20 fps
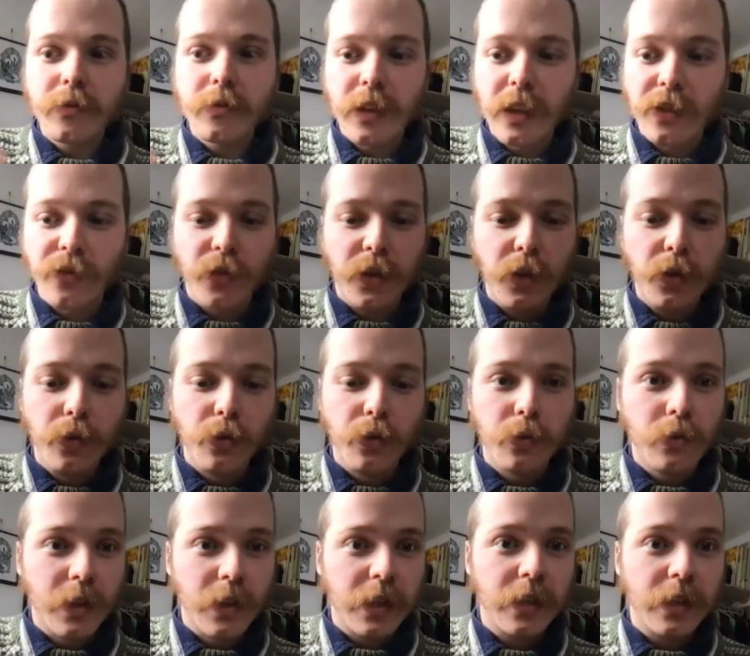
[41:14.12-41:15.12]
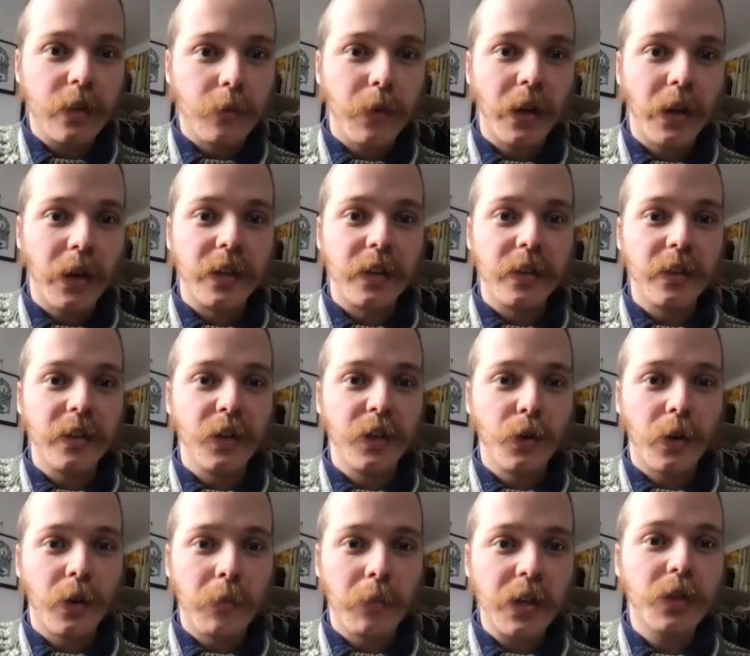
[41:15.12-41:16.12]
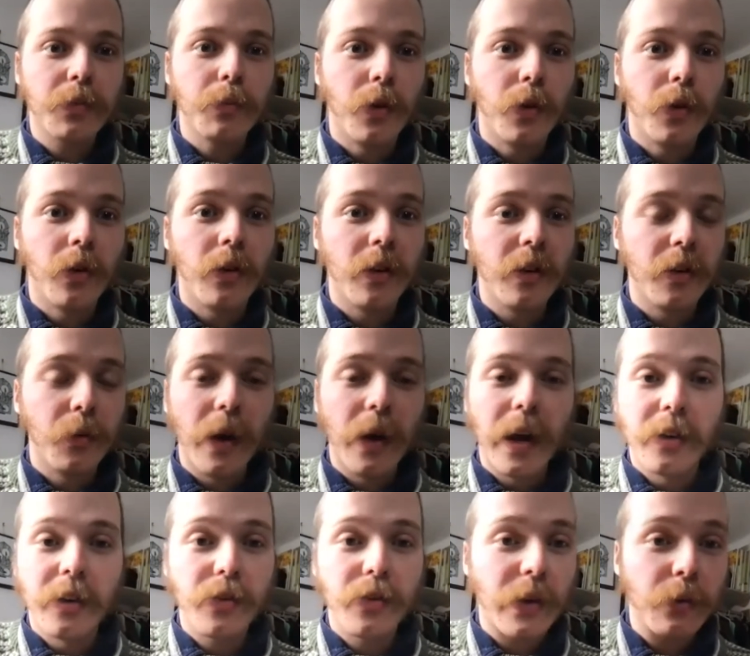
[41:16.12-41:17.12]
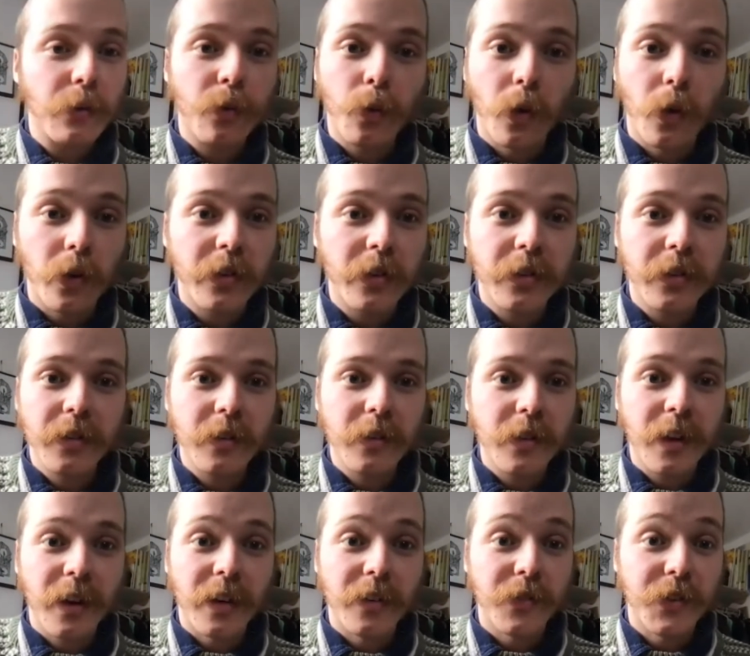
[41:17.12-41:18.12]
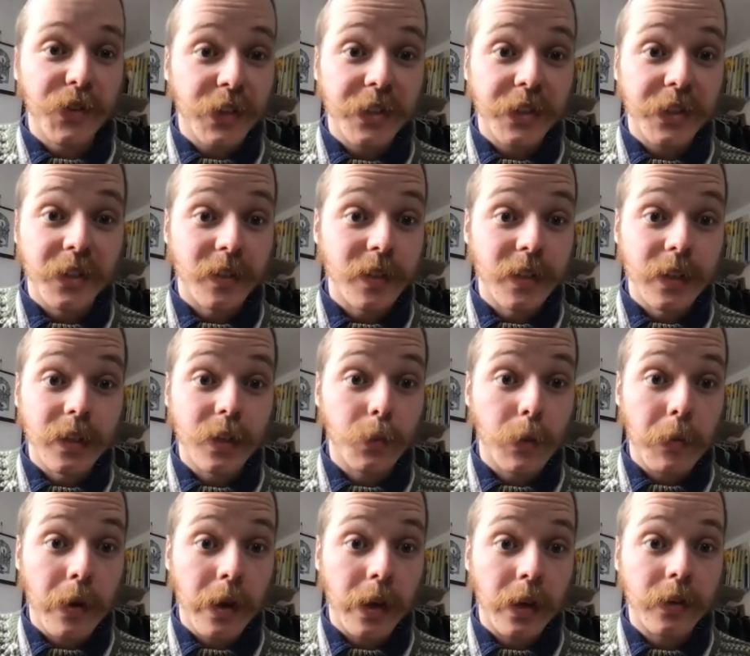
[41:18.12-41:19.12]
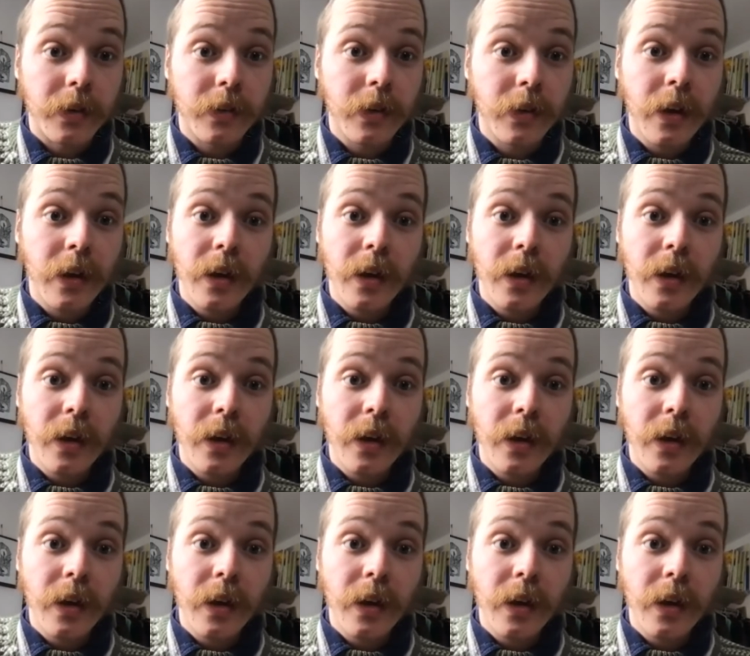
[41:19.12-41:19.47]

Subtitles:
if you need the money, you are much more aware of what kind of decisions need to be made